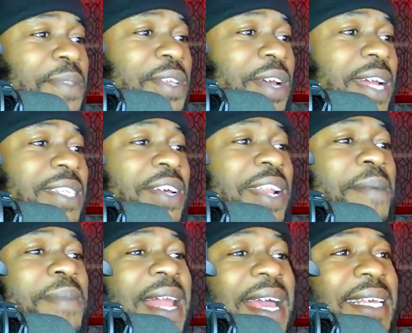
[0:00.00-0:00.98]
to your. So them
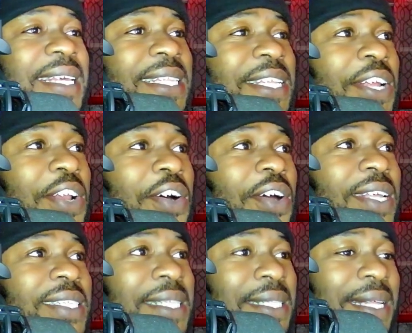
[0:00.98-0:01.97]
like it, you know, don't
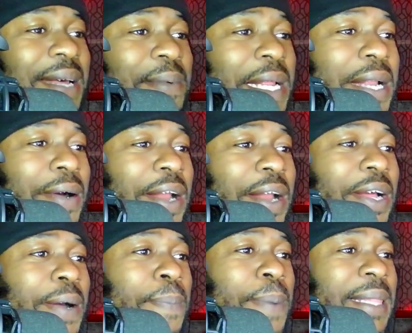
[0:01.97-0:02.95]
listen to them. They don't look
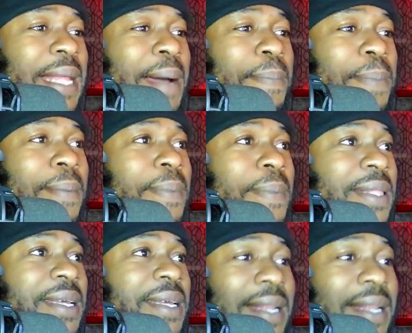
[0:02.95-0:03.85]
up at top and put it, you know,